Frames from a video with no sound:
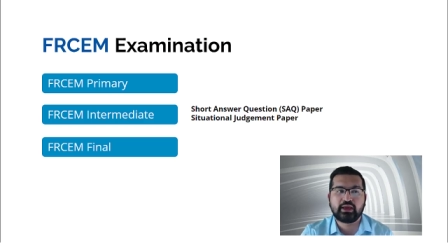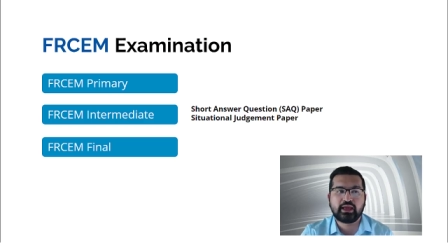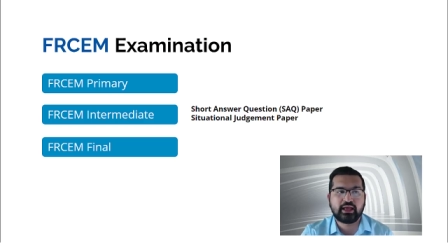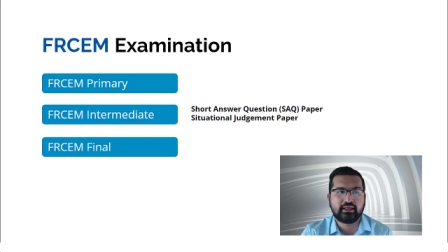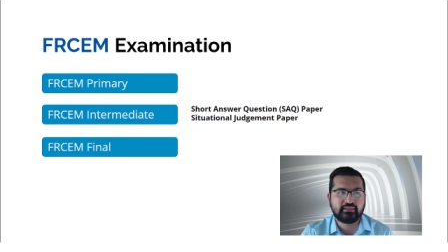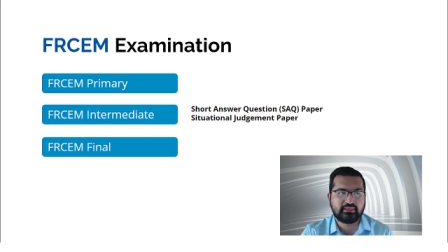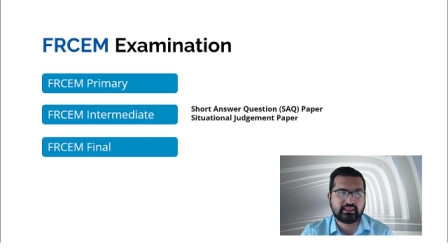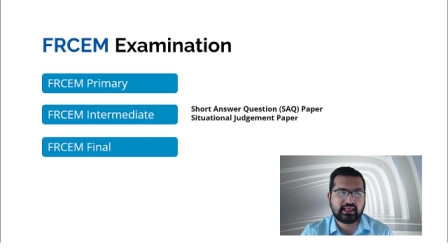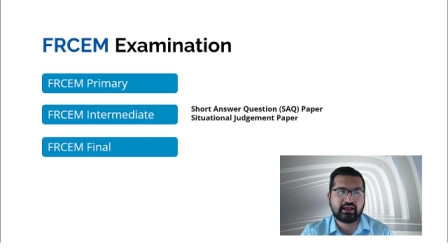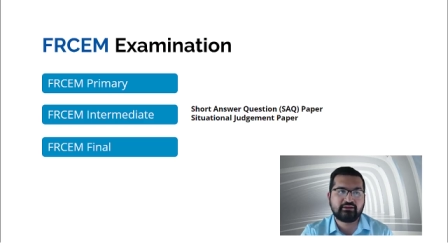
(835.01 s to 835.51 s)

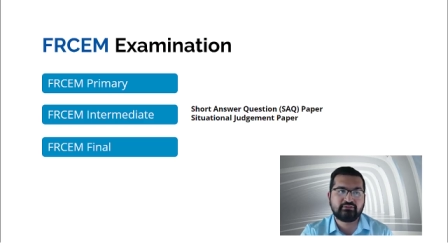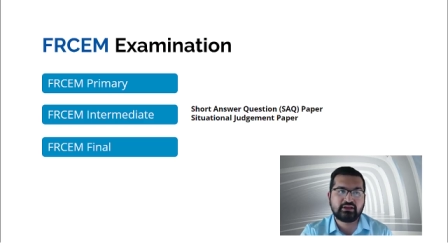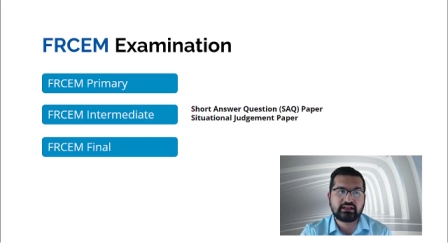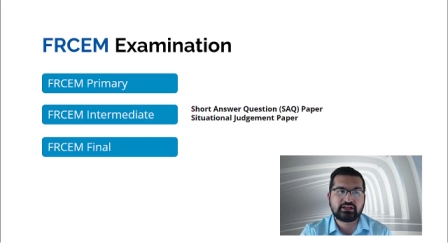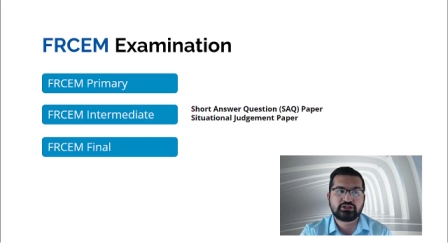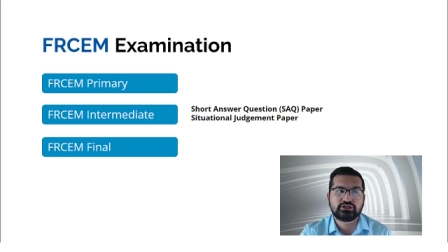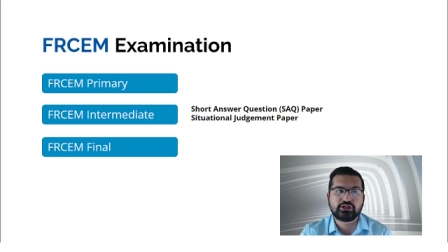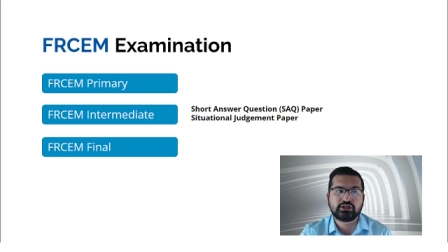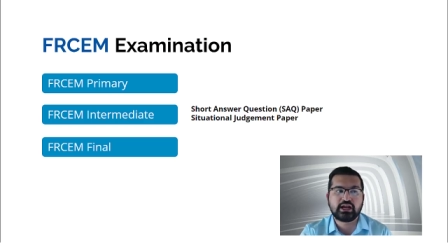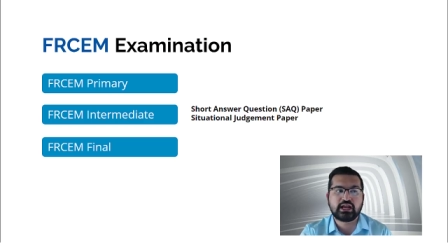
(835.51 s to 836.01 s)
and they have
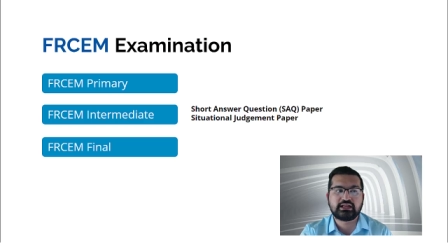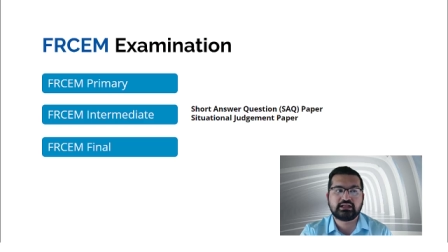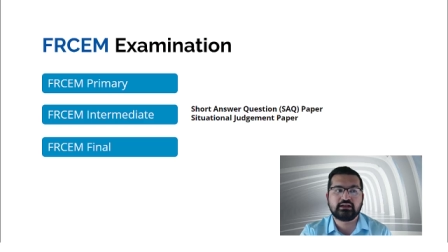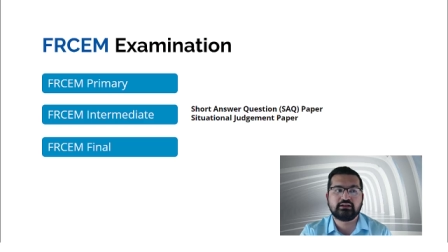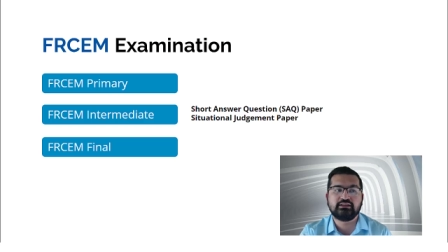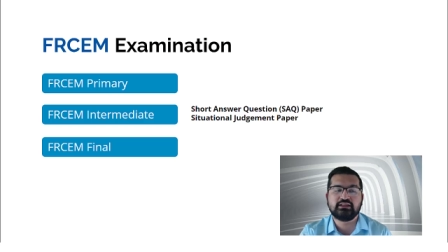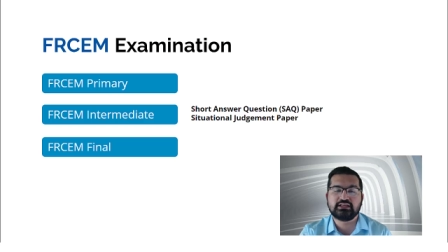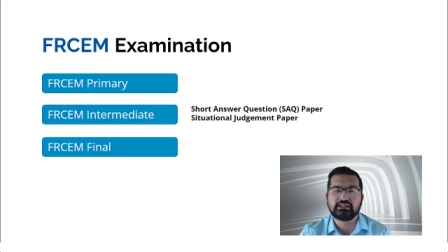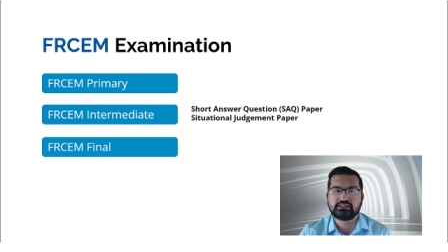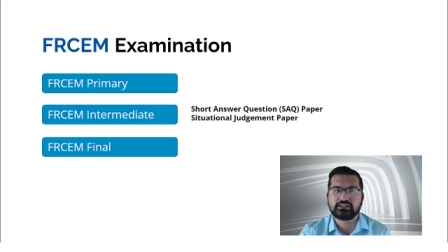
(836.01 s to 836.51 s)
integrated
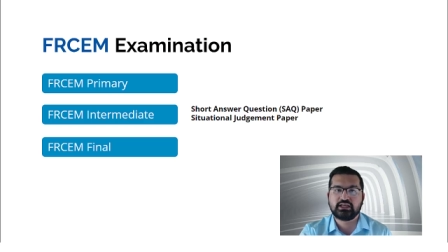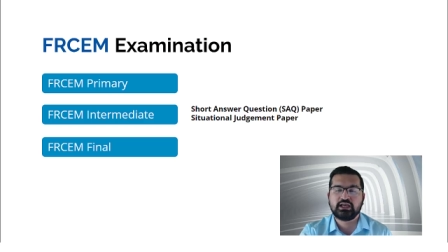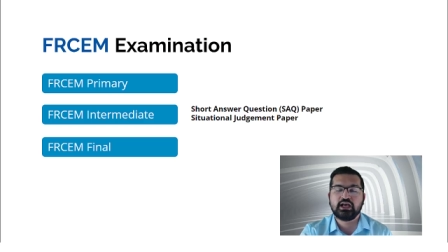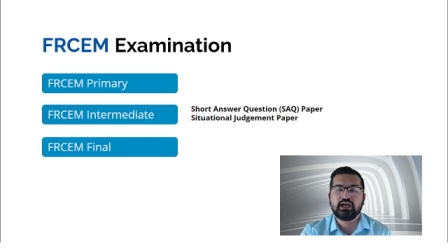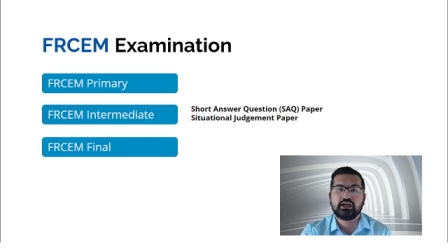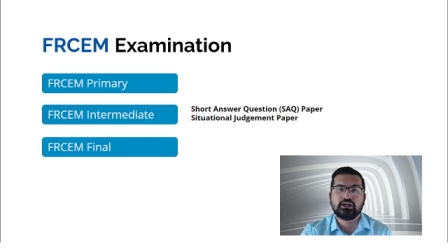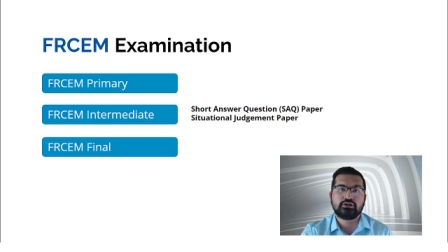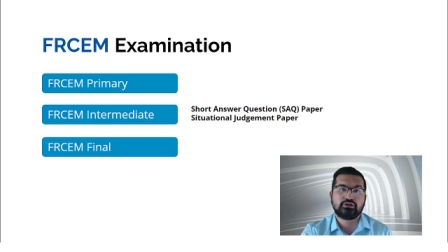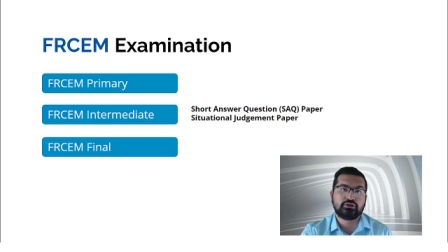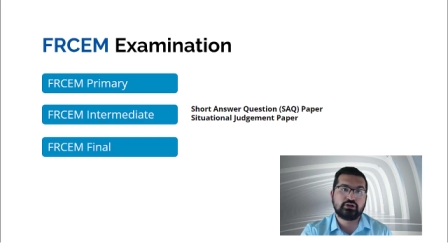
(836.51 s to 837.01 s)
this
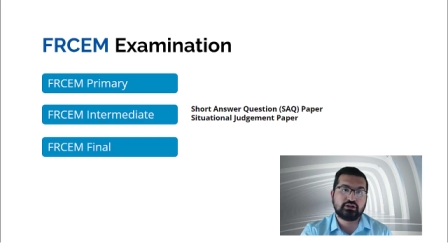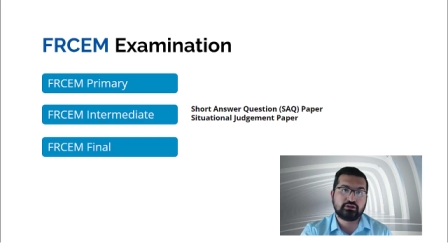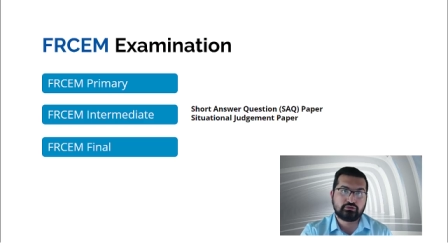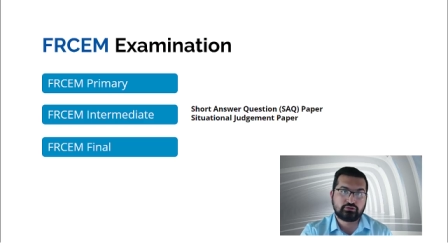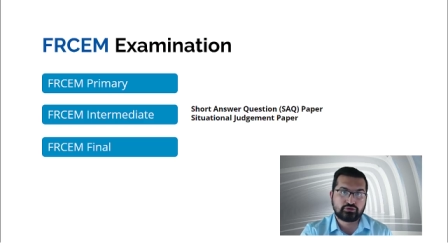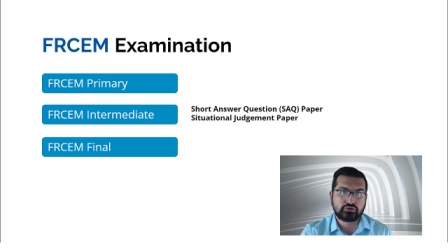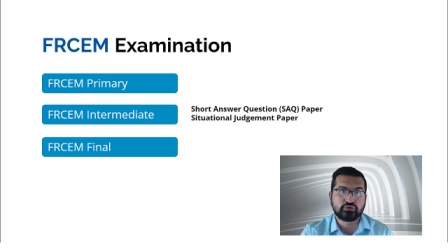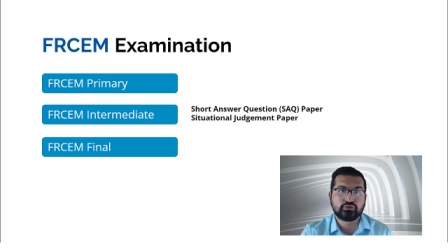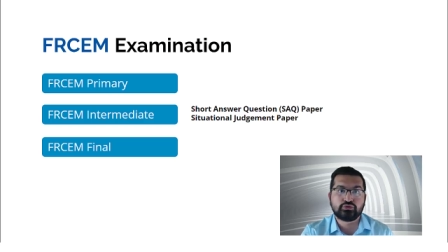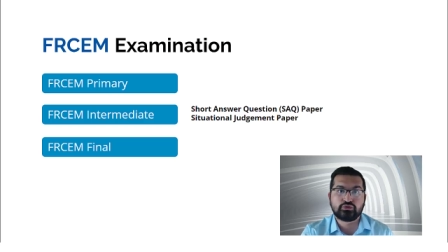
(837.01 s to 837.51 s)

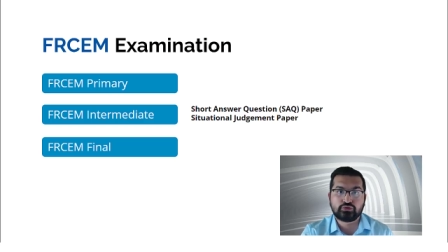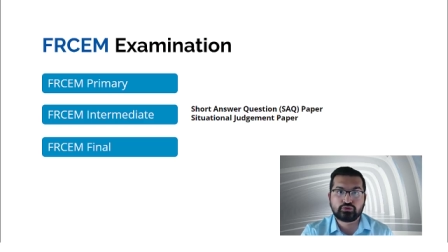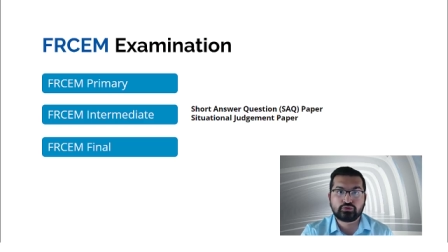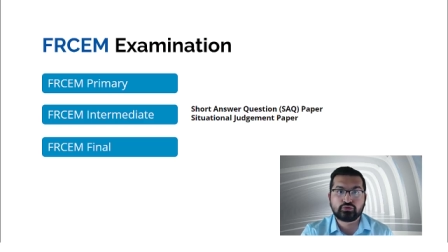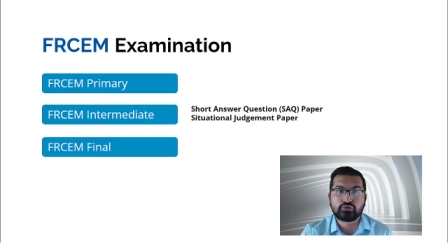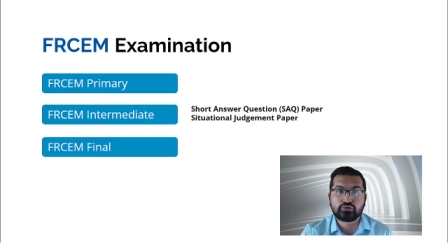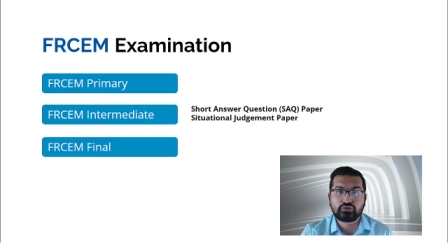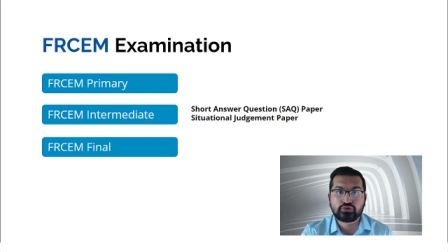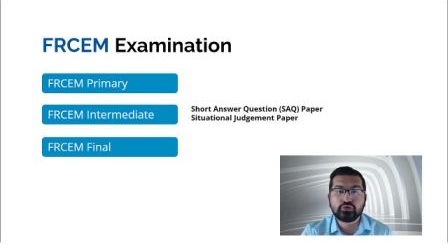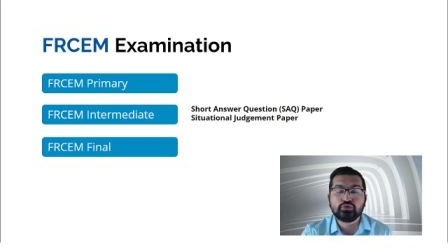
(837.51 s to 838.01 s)
to,
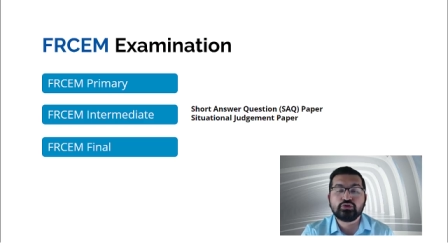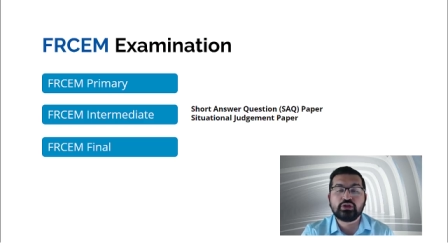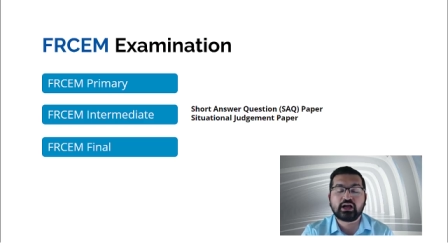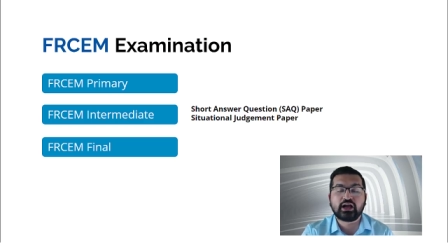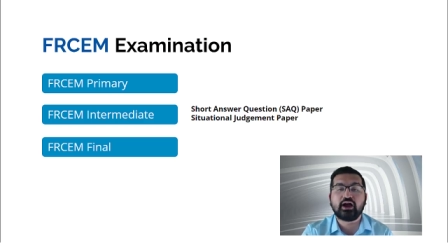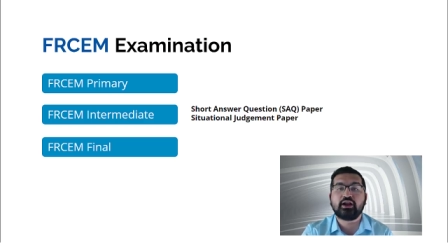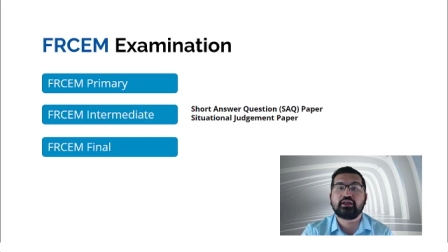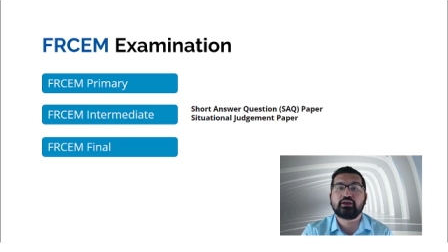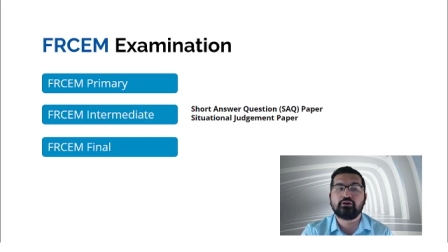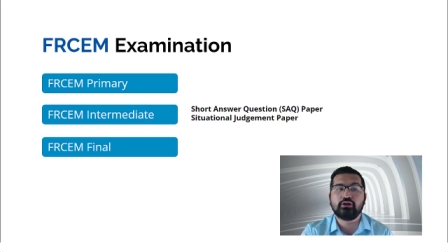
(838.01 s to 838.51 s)
to the
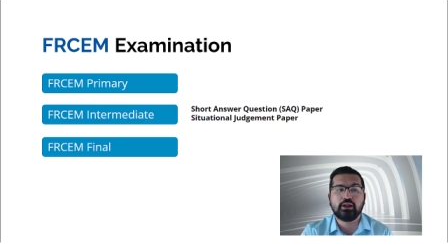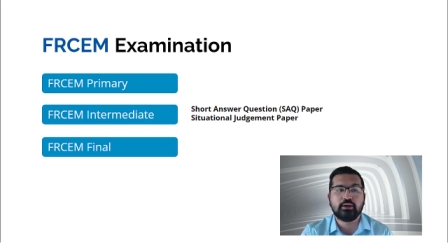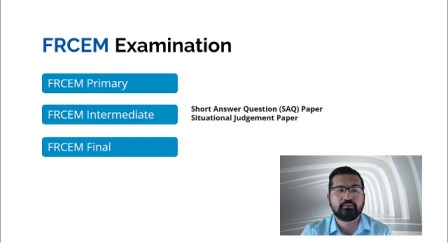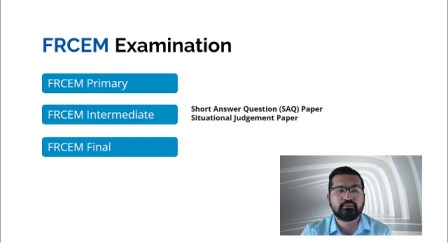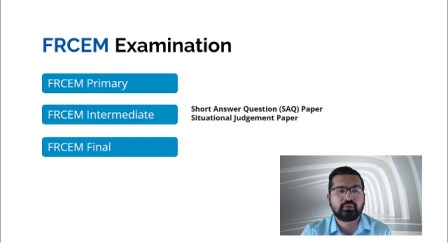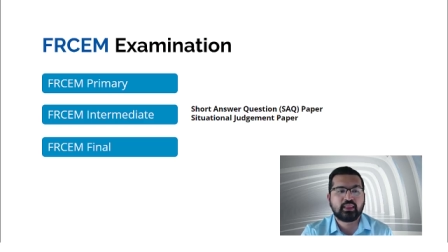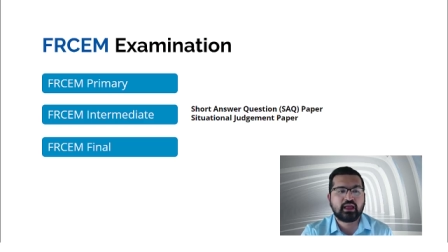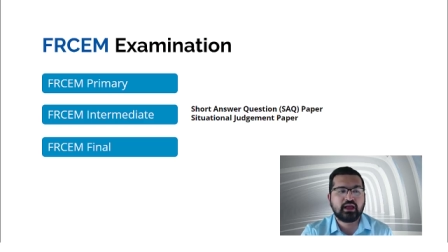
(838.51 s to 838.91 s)
curriculum.